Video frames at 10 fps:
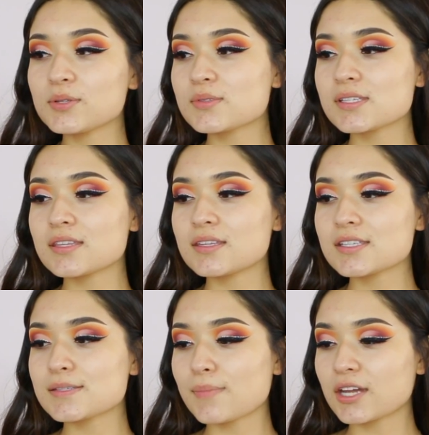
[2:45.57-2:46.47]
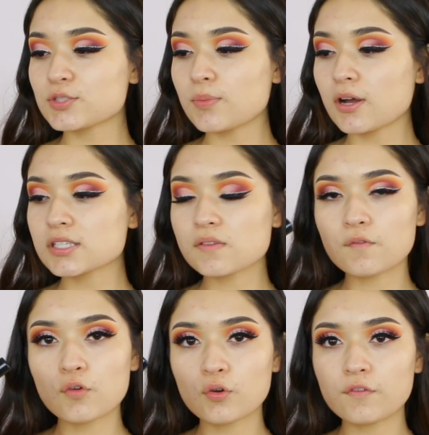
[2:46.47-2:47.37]
be using the Smashbox
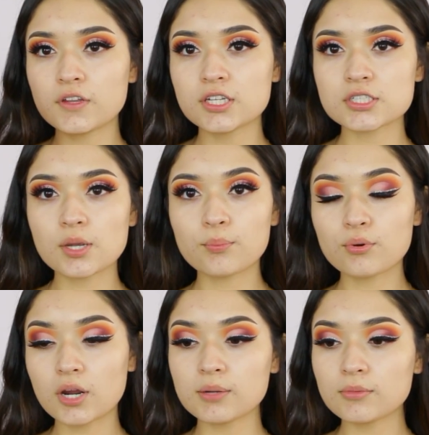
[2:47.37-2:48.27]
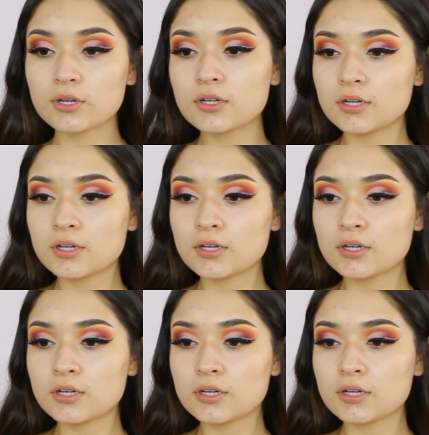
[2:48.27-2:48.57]
Photo Finish primer.